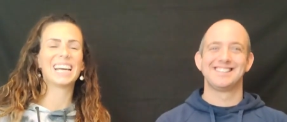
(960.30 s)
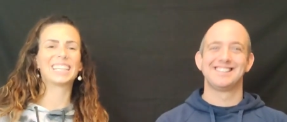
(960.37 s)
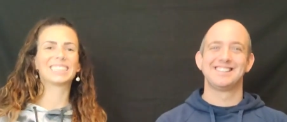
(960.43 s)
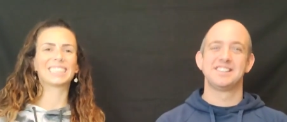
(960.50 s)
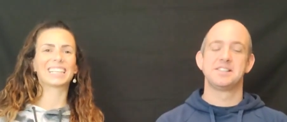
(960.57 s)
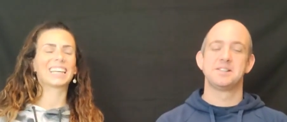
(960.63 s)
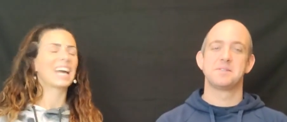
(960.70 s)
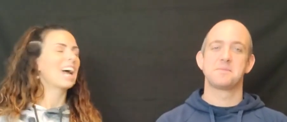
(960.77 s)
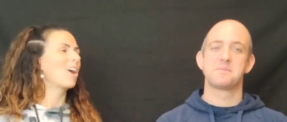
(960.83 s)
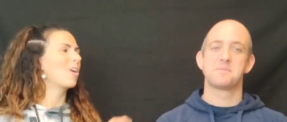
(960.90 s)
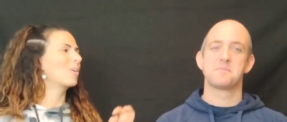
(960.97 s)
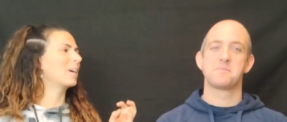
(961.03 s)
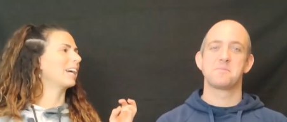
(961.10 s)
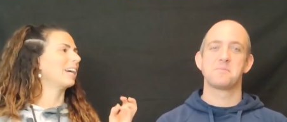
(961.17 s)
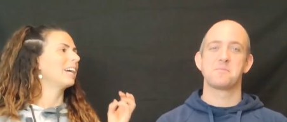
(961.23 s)
Speaker 1: It's like,
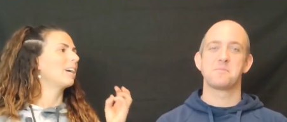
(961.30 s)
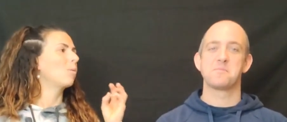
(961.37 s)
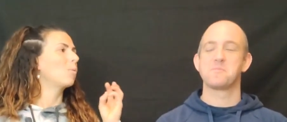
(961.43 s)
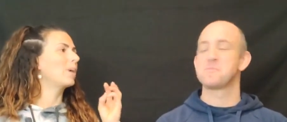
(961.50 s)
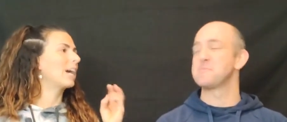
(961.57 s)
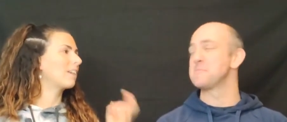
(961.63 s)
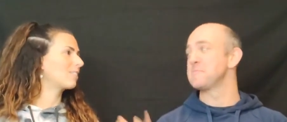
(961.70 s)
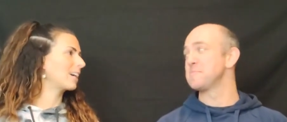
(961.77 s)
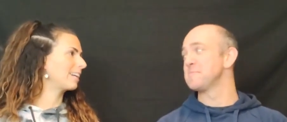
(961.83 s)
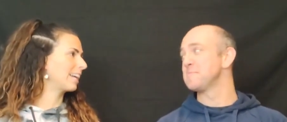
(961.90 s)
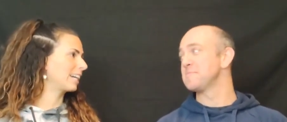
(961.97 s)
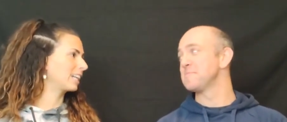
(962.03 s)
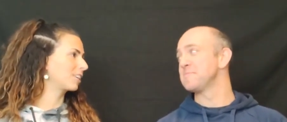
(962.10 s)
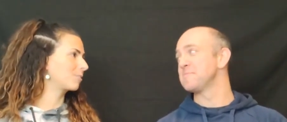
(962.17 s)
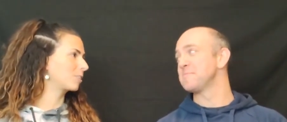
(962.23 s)
okay, we have that
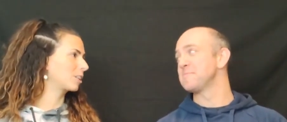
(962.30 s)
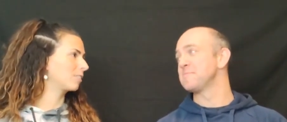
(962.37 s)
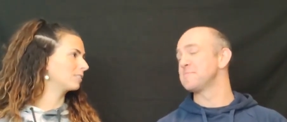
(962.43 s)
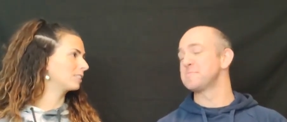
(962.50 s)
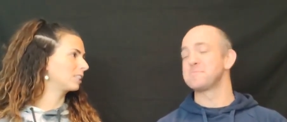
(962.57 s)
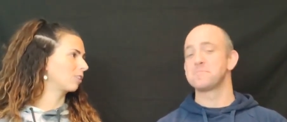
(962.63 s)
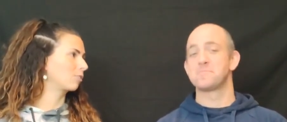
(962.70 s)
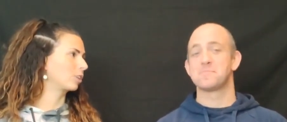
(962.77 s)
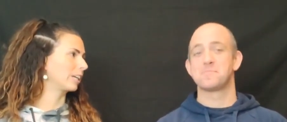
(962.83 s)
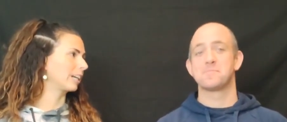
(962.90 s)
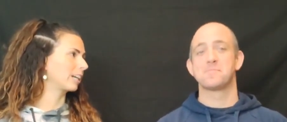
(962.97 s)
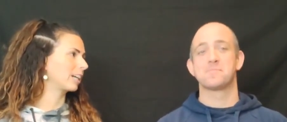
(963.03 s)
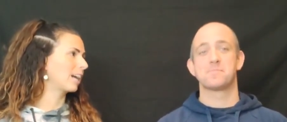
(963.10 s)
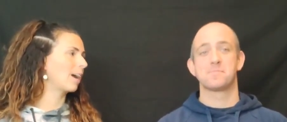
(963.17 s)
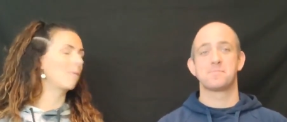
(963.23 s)
negative
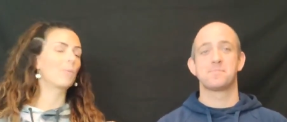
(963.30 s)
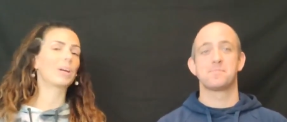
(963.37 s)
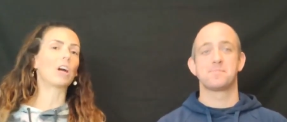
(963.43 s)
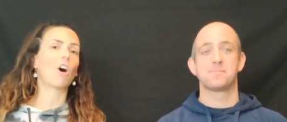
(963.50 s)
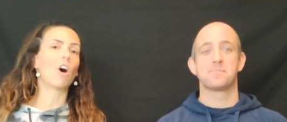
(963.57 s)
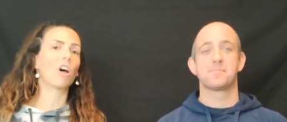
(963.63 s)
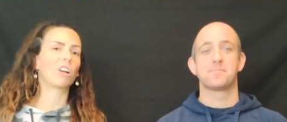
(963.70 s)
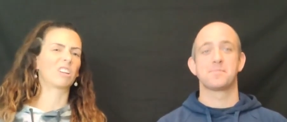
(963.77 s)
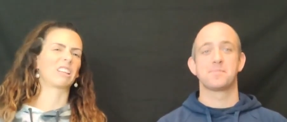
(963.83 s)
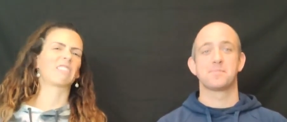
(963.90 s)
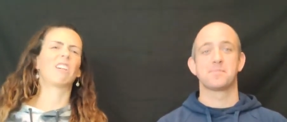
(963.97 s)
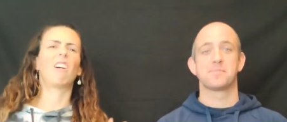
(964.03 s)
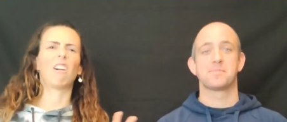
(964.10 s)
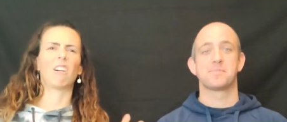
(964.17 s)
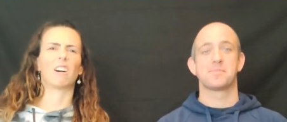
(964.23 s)
self-critic, and we all are like,
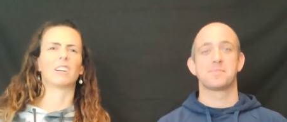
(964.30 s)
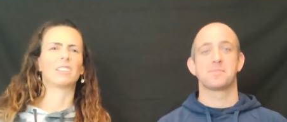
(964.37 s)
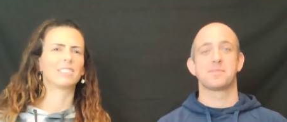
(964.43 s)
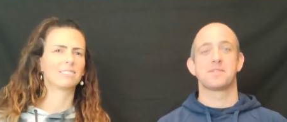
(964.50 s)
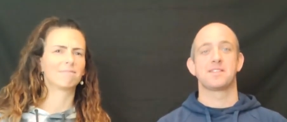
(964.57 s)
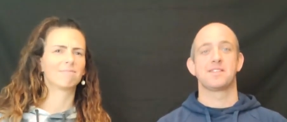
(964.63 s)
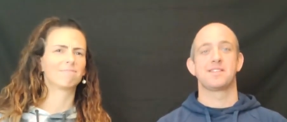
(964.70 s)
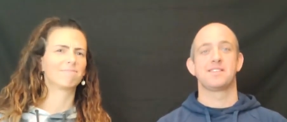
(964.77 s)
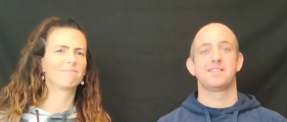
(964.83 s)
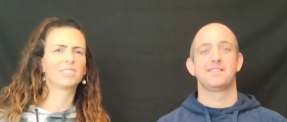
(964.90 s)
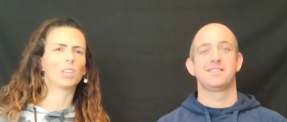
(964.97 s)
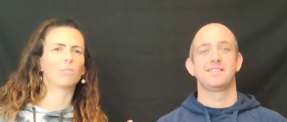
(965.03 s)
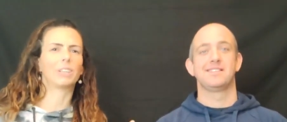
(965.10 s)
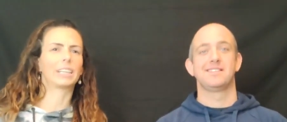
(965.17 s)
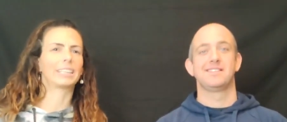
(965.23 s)
oh,
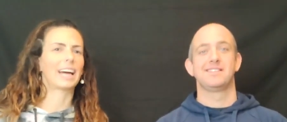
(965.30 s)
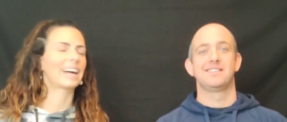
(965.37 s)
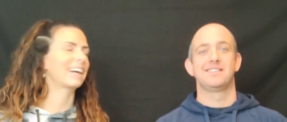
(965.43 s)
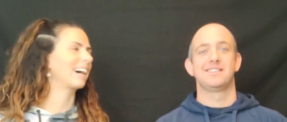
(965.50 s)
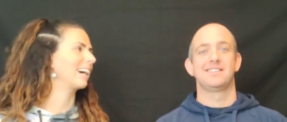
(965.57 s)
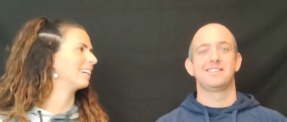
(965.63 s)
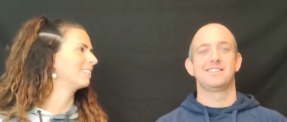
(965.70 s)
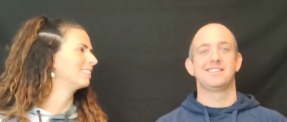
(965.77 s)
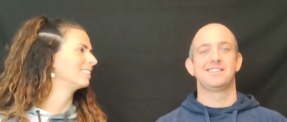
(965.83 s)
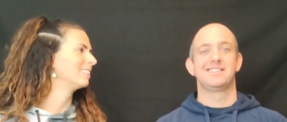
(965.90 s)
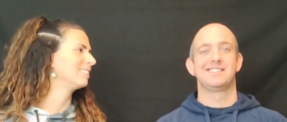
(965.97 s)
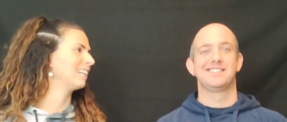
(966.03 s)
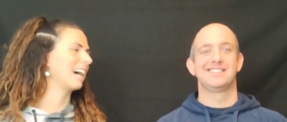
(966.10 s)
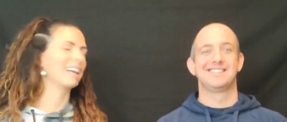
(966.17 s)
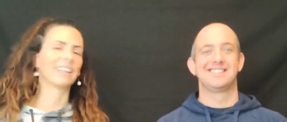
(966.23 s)
don't like that guy.
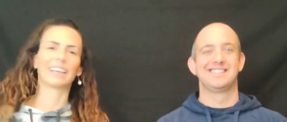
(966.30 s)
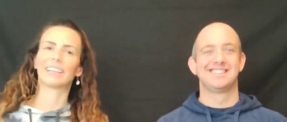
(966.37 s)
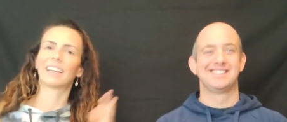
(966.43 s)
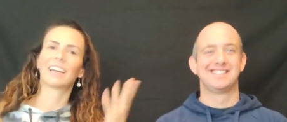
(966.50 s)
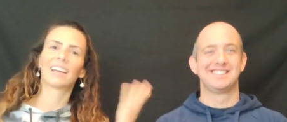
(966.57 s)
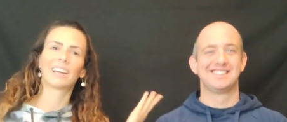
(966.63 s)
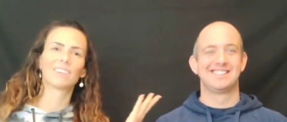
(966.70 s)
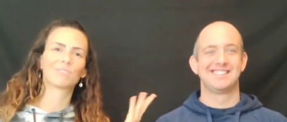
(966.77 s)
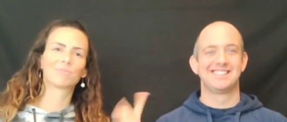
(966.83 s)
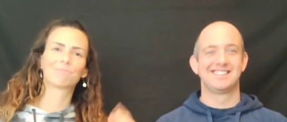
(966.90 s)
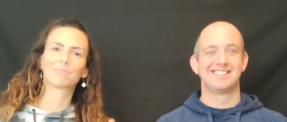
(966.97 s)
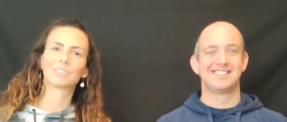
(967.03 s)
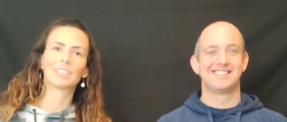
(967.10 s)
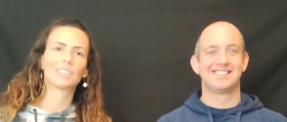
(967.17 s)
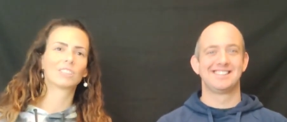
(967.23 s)
Yeah, like
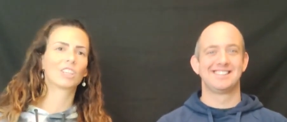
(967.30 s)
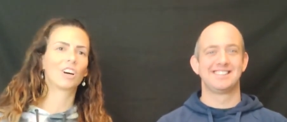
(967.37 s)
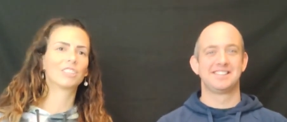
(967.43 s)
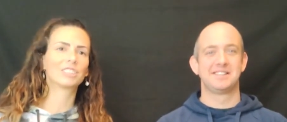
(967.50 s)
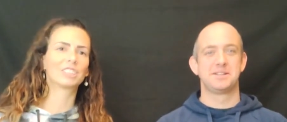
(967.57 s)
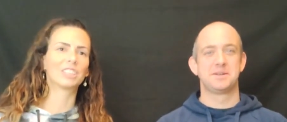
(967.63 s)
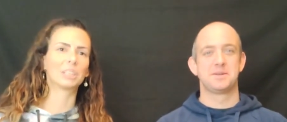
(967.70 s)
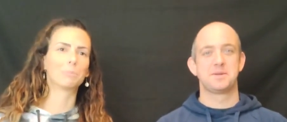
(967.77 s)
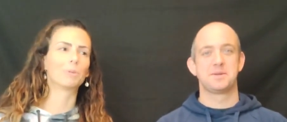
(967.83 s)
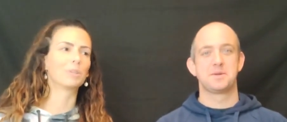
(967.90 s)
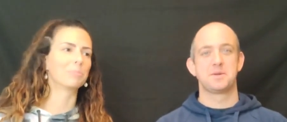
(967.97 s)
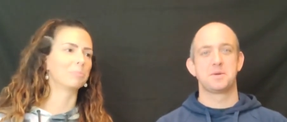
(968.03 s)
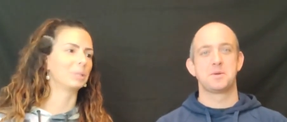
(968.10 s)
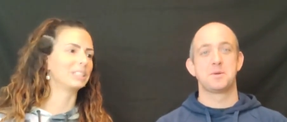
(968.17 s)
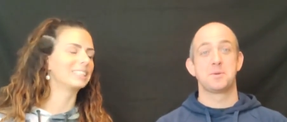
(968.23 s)
constantly
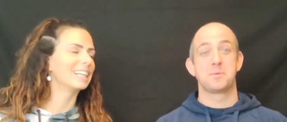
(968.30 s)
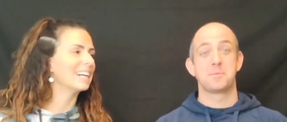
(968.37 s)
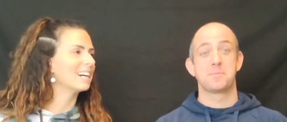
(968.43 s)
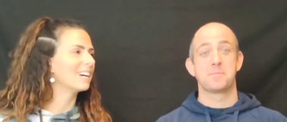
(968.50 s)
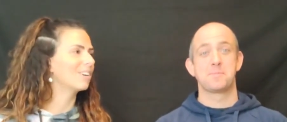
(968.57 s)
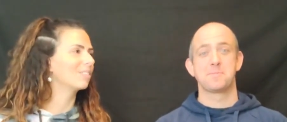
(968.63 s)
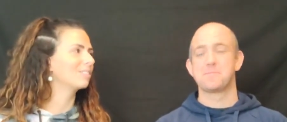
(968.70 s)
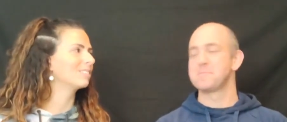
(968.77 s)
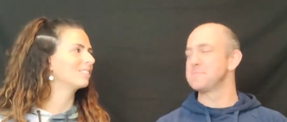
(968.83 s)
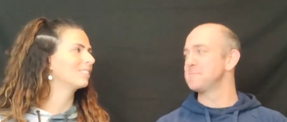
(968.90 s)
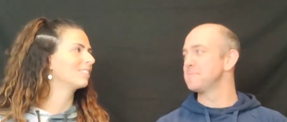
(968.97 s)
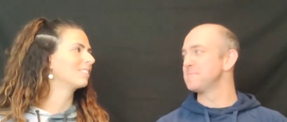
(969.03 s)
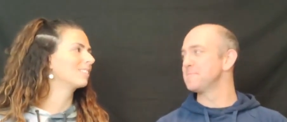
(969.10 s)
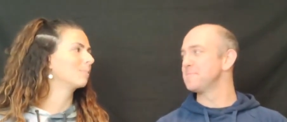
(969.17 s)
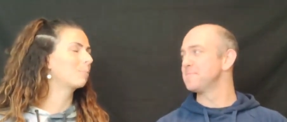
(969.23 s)
putting me down.
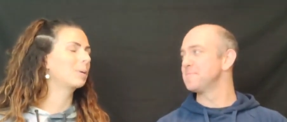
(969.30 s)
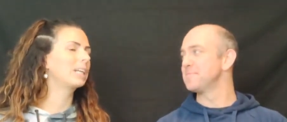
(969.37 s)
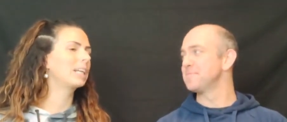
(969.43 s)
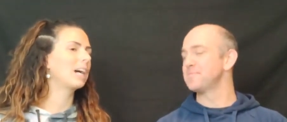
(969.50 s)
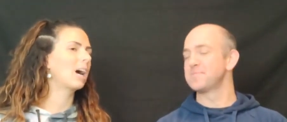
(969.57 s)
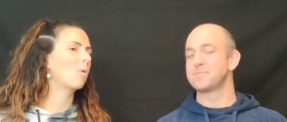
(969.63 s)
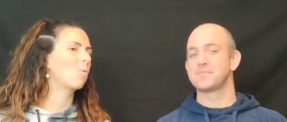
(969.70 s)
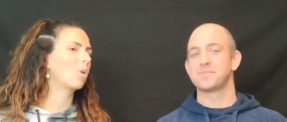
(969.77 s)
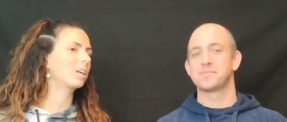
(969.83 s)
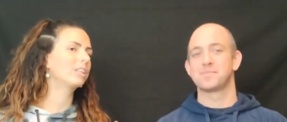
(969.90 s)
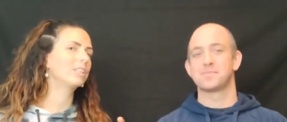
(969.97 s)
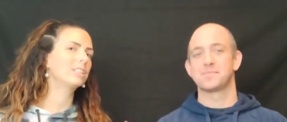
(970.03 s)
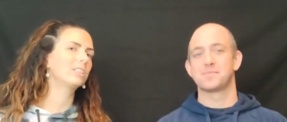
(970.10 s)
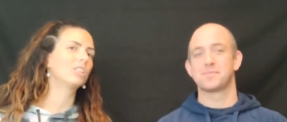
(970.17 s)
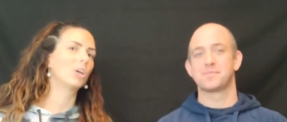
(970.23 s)
But I want
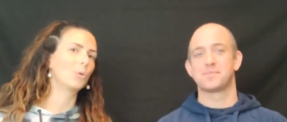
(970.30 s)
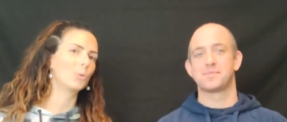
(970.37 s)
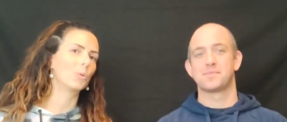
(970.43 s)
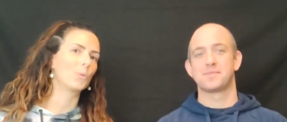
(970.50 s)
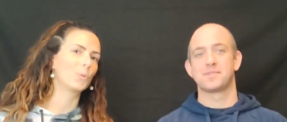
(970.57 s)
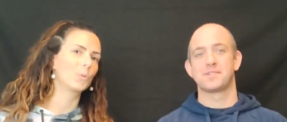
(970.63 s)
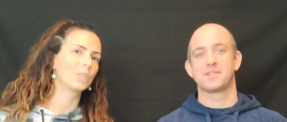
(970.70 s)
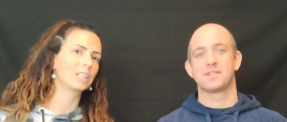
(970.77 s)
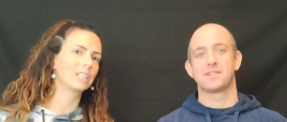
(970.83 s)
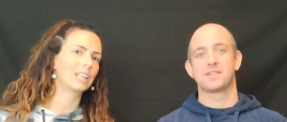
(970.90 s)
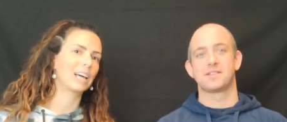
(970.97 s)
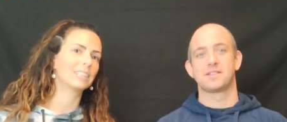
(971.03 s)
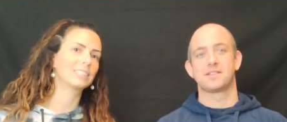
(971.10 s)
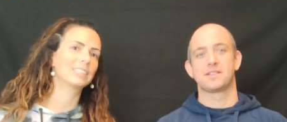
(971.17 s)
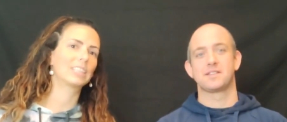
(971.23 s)
you to know that
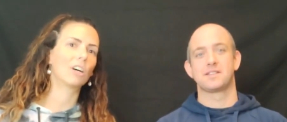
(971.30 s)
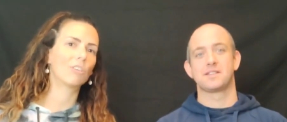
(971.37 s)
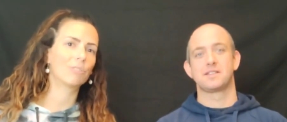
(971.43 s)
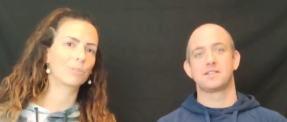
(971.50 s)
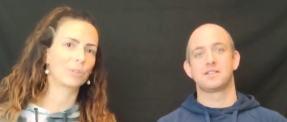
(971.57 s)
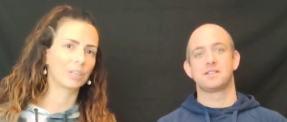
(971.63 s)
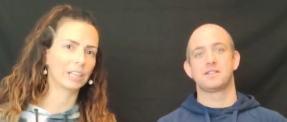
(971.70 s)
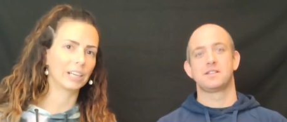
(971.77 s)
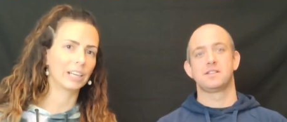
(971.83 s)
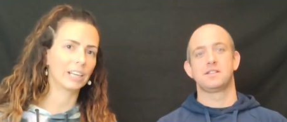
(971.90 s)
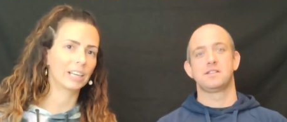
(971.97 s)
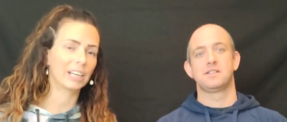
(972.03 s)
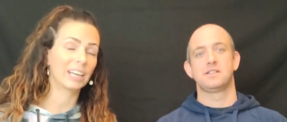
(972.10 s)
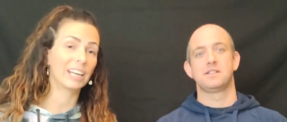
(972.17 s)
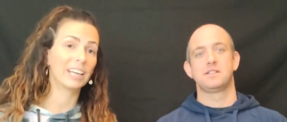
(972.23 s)
that self-critic
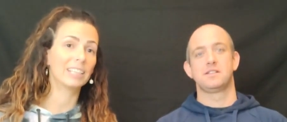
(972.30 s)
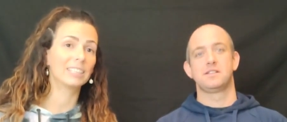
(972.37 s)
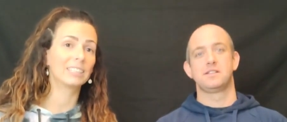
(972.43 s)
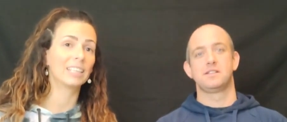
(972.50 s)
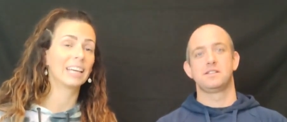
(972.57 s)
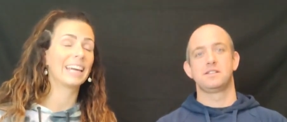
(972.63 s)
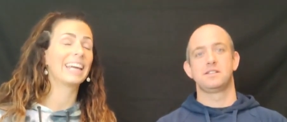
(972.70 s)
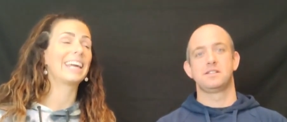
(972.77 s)
is